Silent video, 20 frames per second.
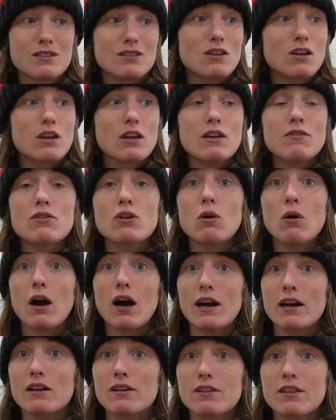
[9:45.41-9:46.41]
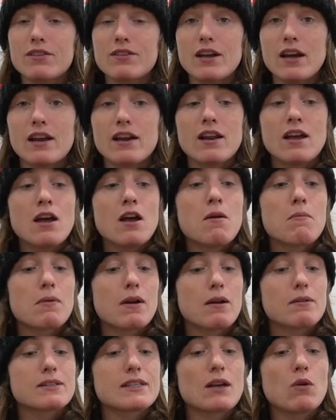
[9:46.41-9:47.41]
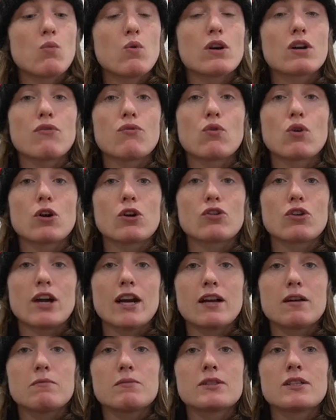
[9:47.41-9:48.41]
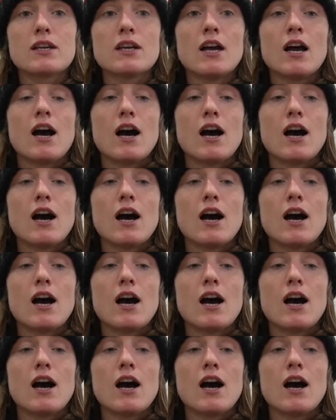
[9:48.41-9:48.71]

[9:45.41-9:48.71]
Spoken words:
You can even go higher than that, but I would say 1 to 4 grams